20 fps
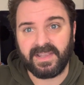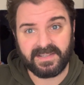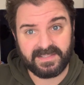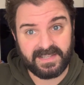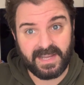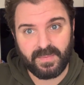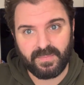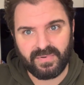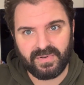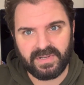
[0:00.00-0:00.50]

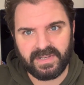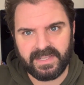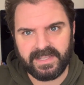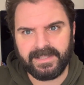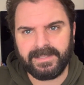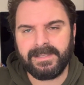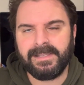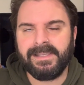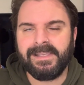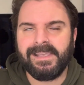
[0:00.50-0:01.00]
separately,
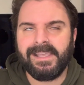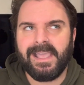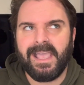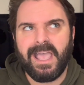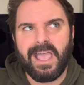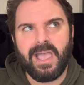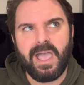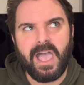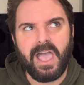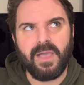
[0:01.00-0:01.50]

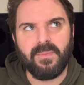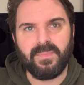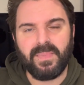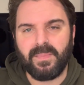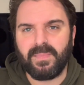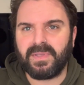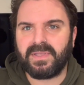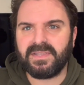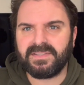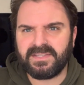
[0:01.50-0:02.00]
but
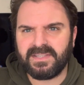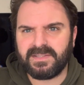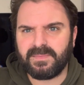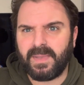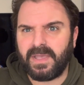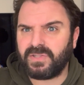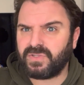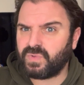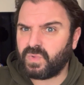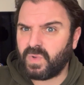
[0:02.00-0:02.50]
because there's
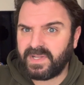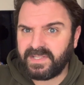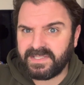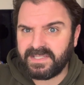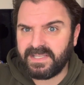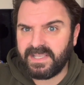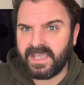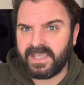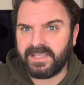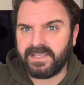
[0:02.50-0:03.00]
about
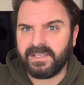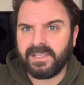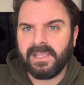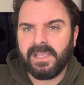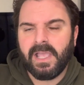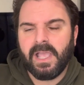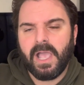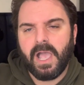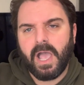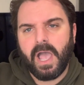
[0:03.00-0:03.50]
28,
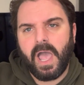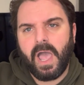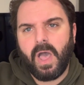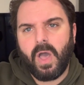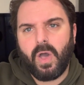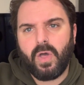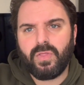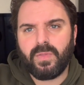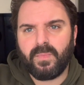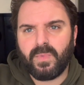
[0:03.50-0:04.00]

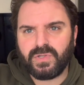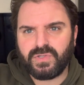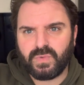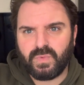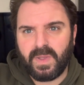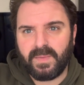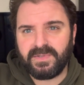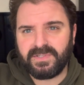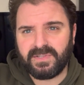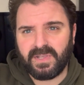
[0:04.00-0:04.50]
on the module
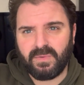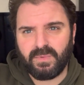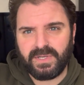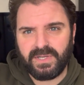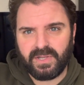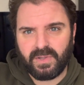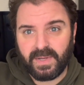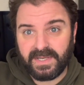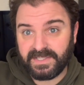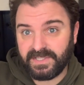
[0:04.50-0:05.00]
website, when you
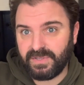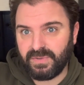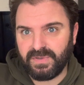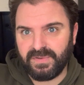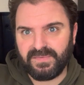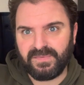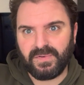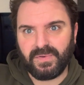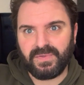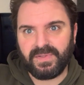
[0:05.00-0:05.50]
go into Unit
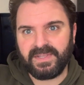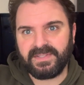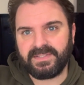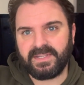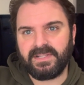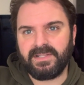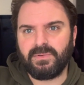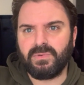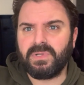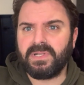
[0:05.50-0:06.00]
4, there's a
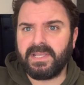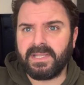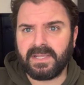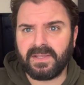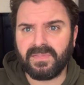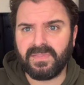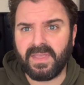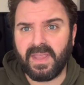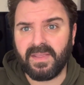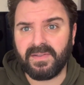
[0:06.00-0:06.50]
little link
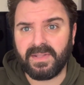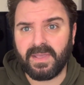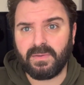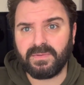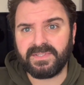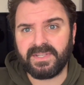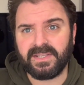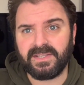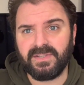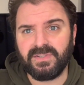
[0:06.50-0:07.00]
there and that will
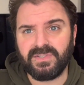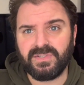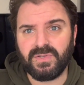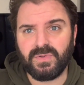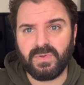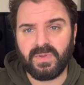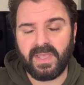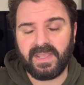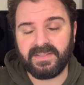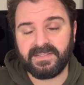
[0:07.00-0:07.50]
take you
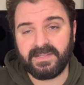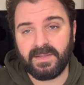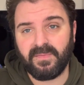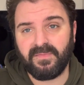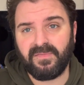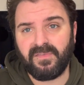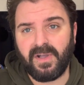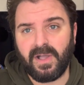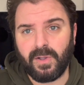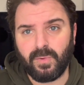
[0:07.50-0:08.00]
to a zip
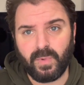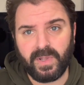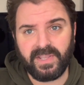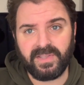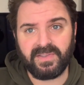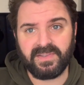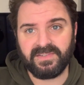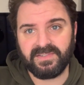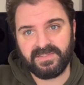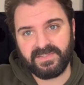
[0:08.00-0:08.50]
file where you
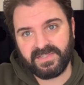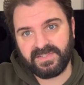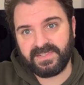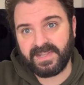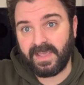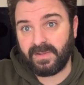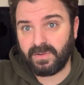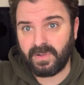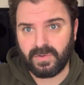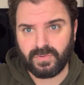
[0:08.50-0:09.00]
can just
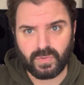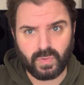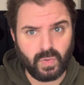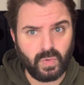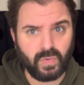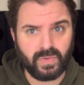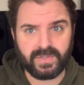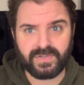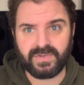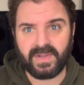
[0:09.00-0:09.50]
download
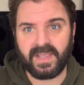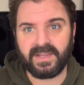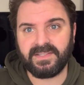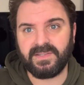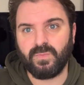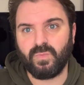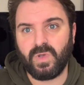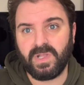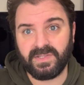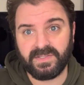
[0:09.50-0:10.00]
all the tracks
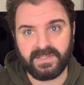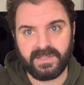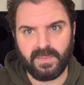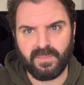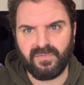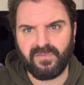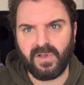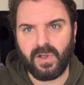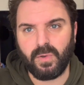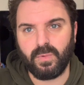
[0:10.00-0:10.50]
in one zip
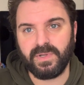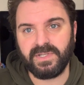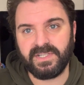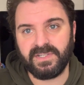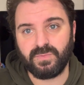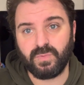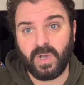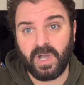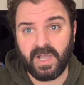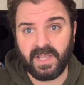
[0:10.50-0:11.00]
file, which is
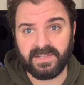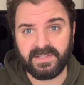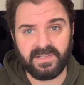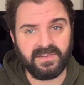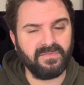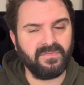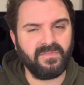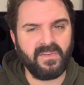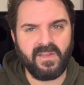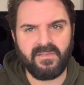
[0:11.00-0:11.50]
what I did.
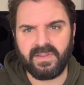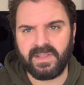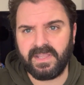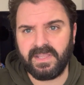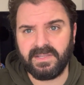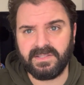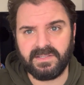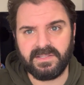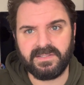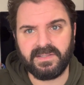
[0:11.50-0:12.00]
Very
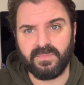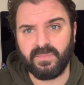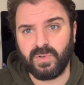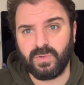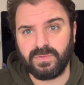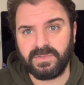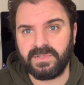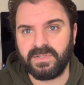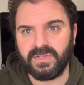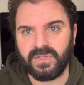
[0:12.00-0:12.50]
easy, simple
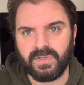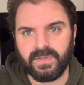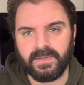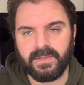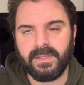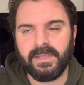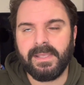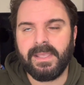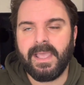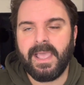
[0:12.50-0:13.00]
to do.
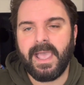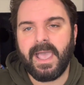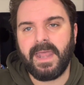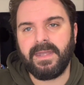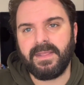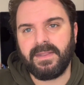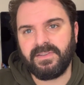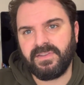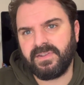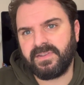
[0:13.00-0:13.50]
And
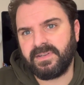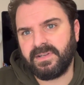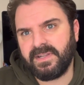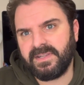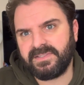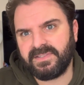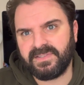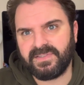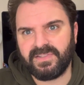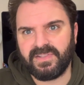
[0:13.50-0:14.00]
then you can
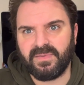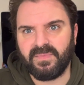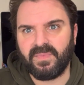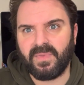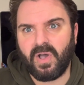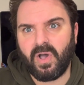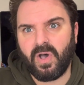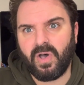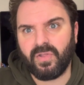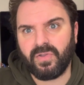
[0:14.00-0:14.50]
listen to them
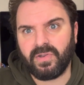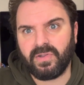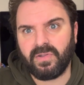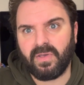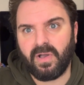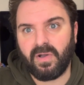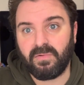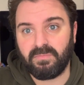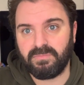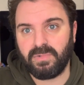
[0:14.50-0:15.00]

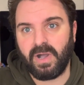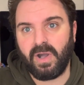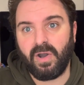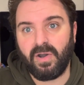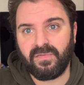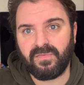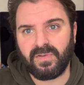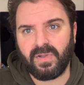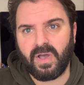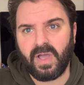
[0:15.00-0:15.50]

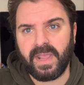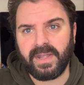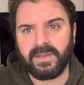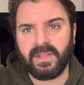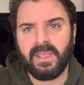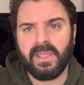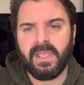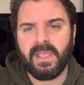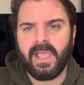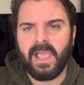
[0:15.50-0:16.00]
offline
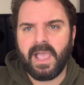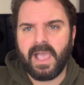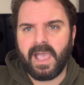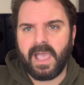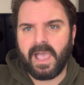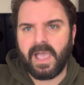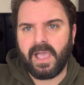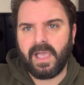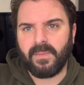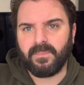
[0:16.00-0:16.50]

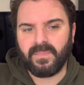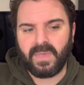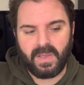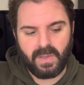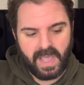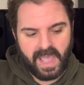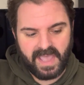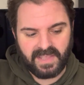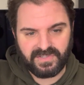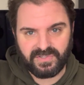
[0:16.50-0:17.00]

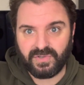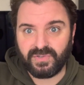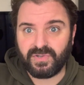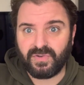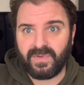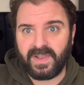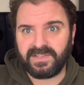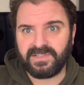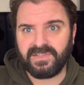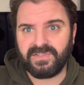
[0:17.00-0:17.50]
as you're
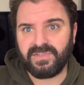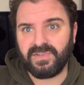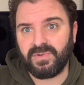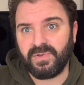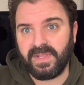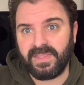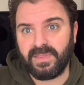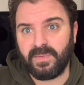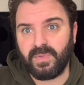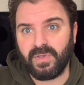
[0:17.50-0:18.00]
directed to
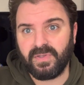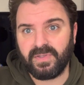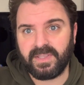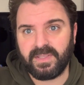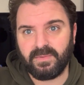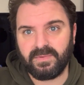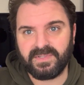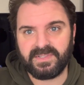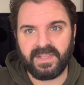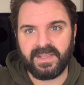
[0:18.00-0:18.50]
in the book. It
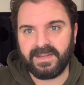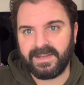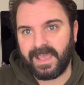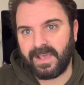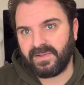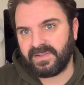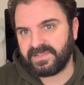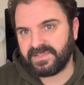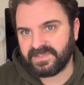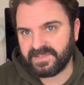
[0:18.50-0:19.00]
will say, now
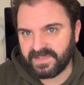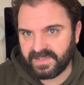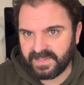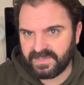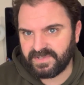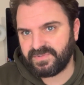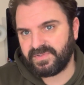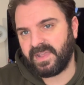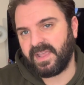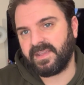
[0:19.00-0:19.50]
listen to this
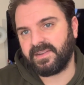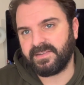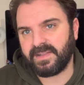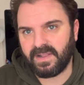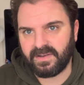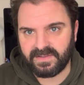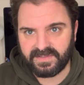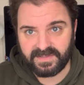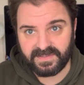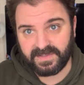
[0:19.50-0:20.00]
track, now
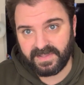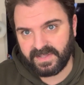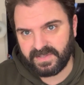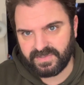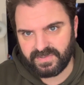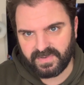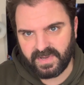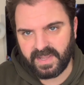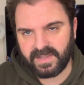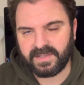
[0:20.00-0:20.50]
listen to this
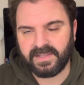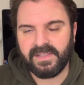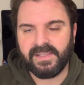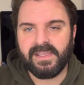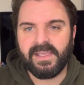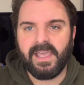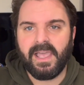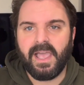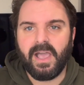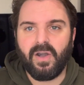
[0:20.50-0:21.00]
track.
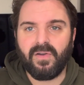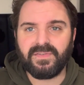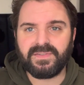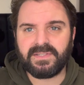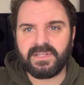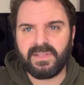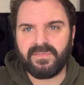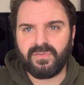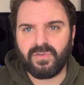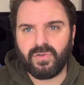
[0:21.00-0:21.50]

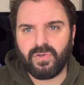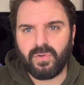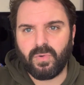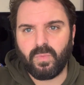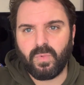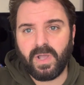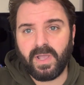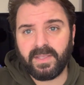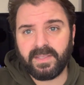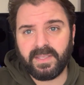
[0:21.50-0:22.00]
Obviously, if you're
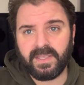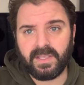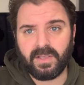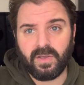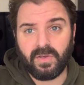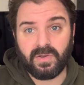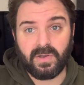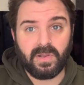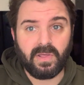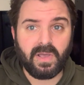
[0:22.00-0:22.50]
working
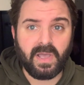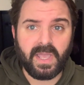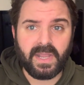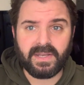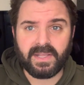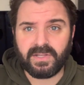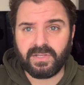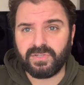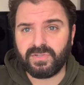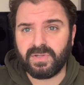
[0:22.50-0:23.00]
online
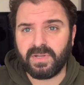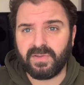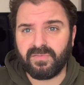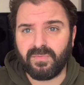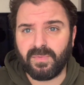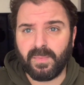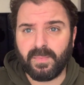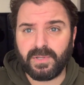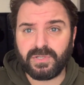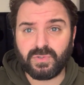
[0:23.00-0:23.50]
and you're doing it
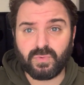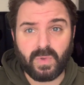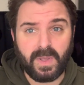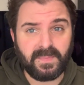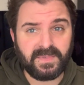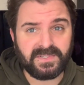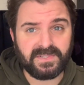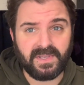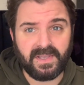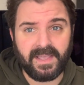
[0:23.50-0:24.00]
from the module
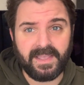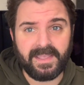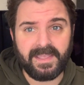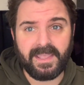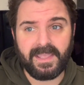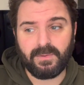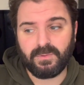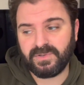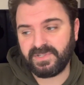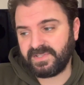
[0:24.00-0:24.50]
website,
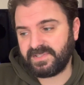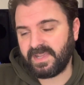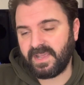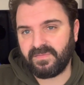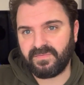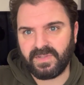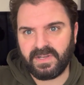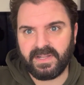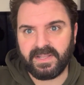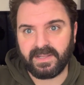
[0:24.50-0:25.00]
it will just have
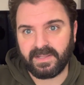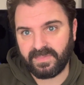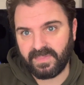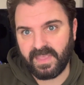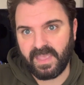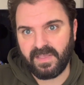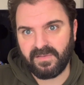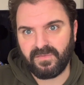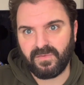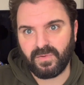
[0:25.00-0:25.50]
the link
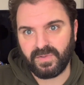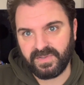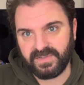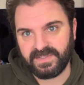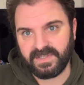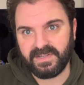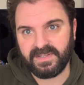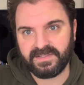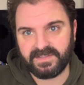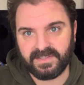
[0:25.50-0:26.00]
there for you to
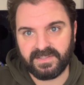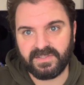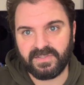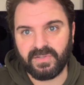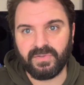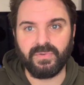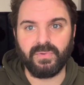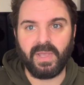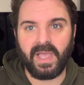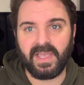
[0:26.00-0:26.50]
listen
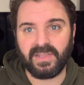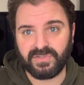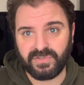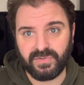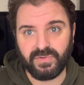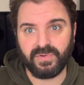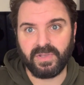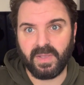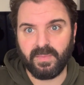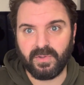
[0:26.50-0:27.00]
to as
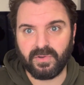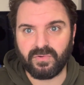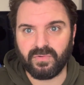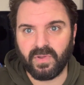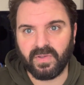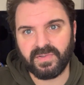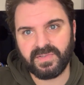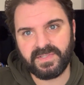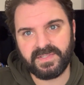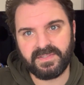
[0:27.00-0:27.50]
you come
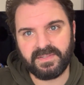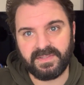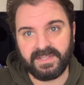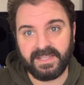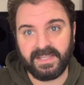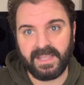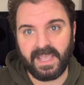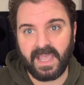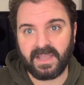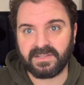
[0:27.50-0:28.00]
across
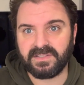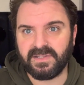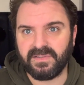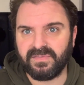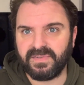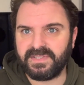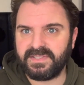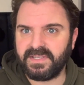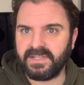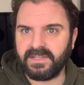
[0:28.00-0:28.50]
the
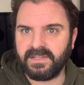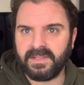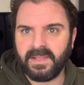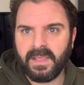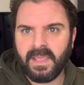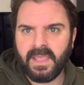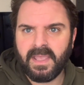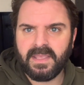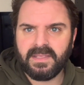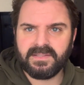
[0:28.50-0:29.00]
activity.
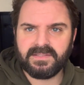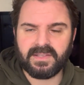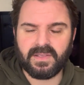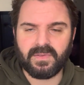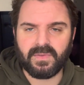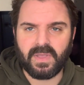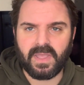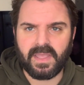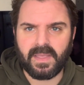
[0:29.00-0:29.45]
So